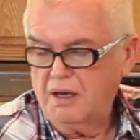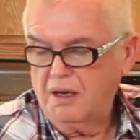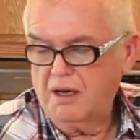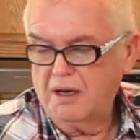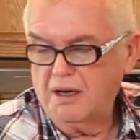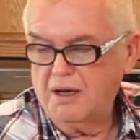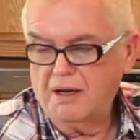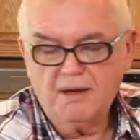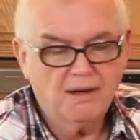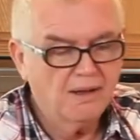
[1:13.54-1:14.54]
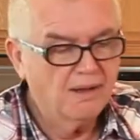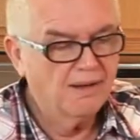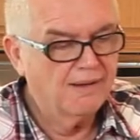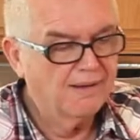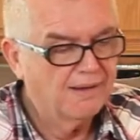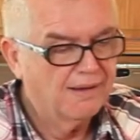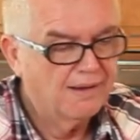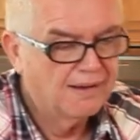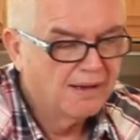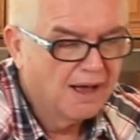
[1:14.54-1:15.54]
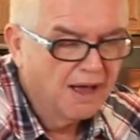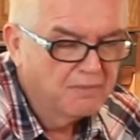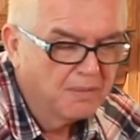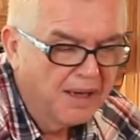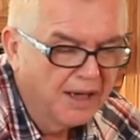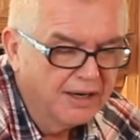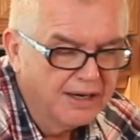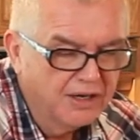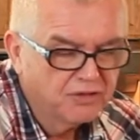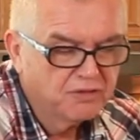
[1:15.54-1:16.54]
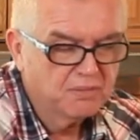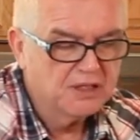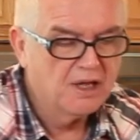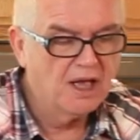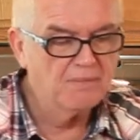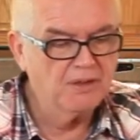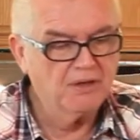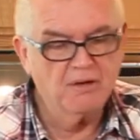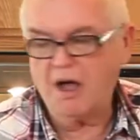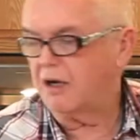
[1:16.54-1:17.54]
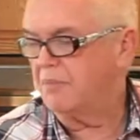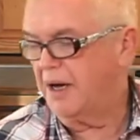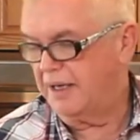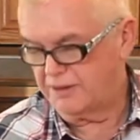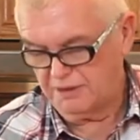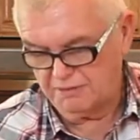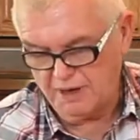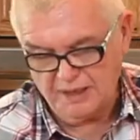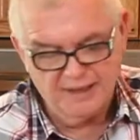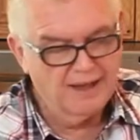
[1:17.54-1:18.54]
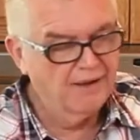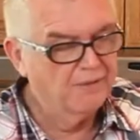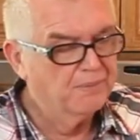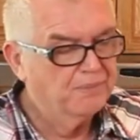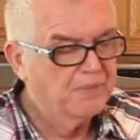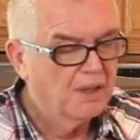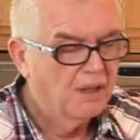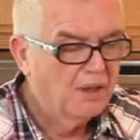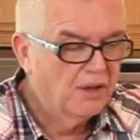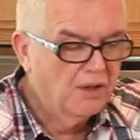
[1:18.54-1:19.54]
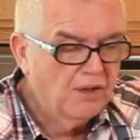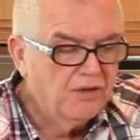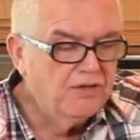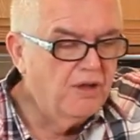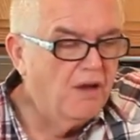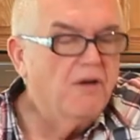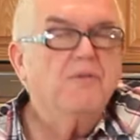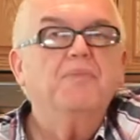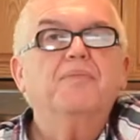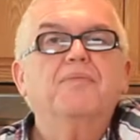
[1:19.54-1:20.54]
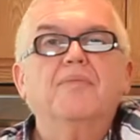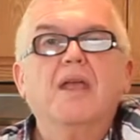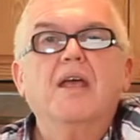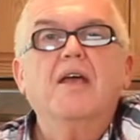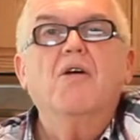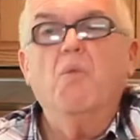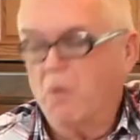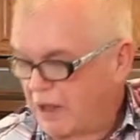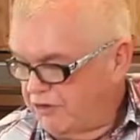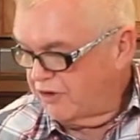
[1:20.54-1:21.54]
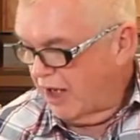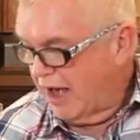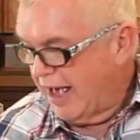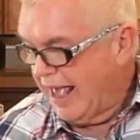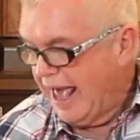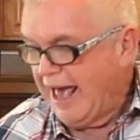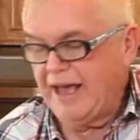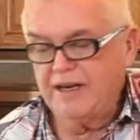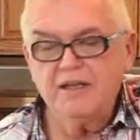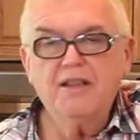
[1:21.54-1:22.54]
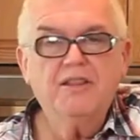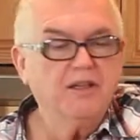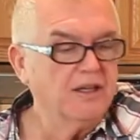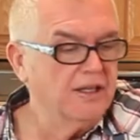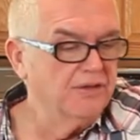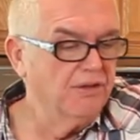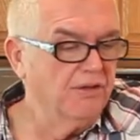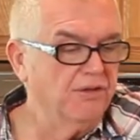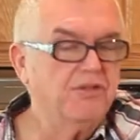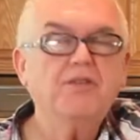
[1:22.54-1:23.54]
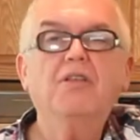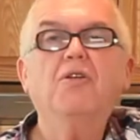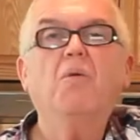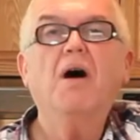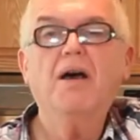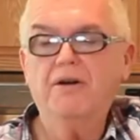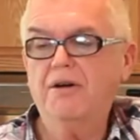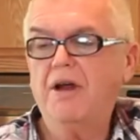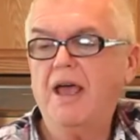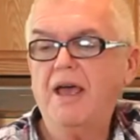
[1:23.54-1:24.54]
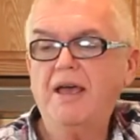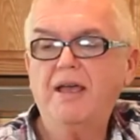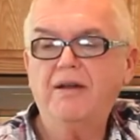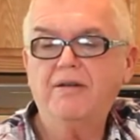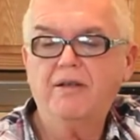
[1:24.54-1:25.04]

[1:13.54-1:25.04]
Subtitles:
I'm about 1 inch from the top of the crock pot right now. So once I add the lentils, the water, and